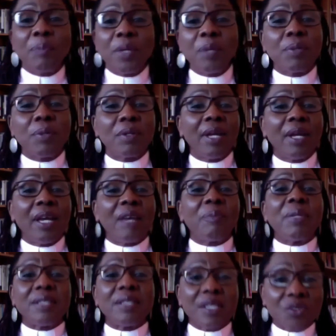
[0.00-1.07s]
people have
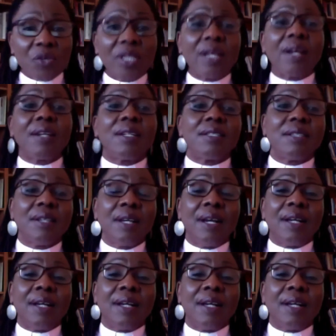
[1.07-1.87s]
been disregarded,